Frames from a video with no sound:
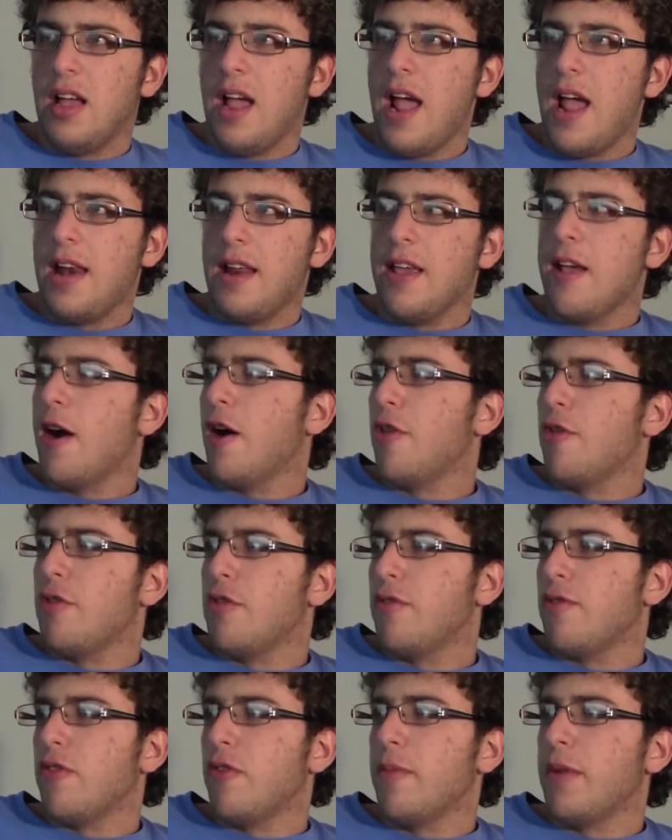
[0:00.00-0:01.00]
any other
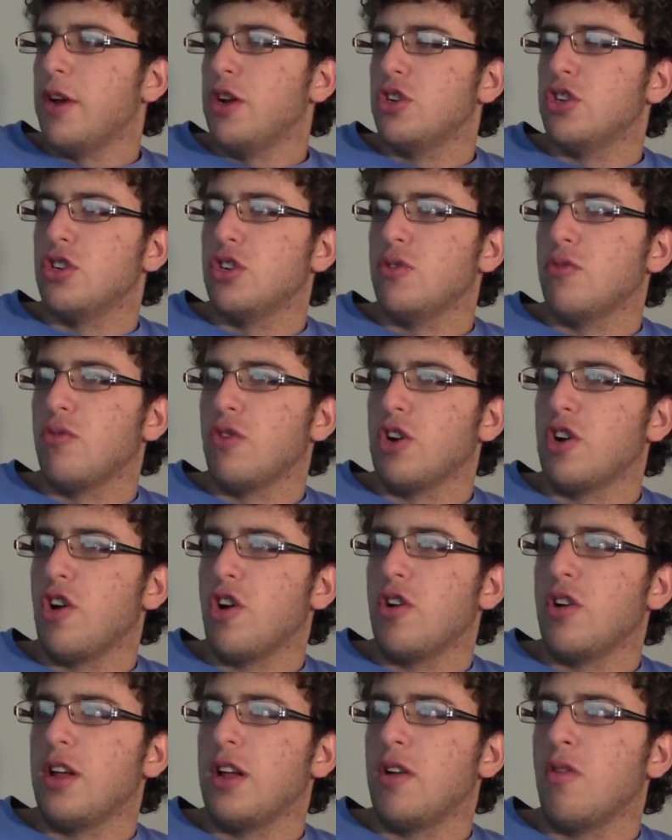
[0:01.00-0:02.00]
information
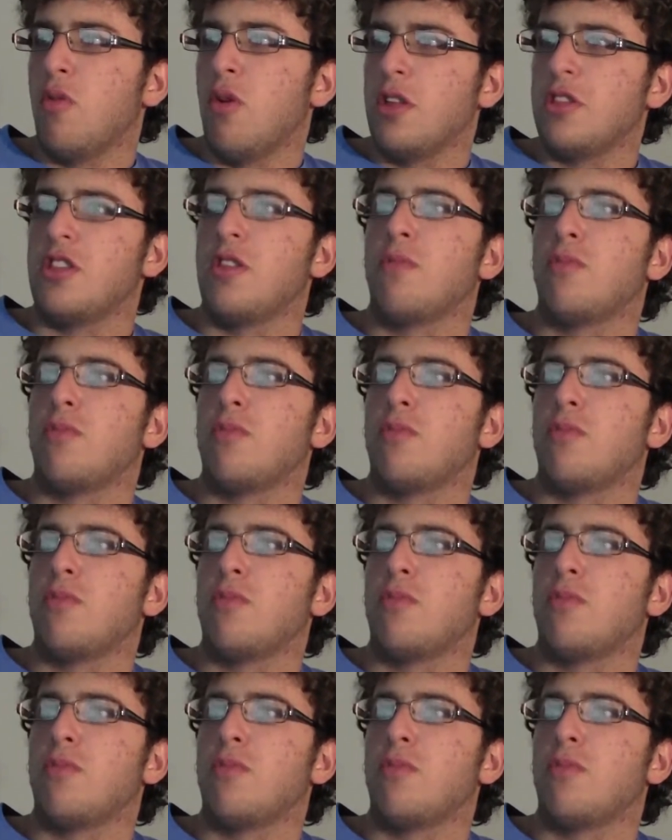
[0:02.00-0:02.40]
regarding what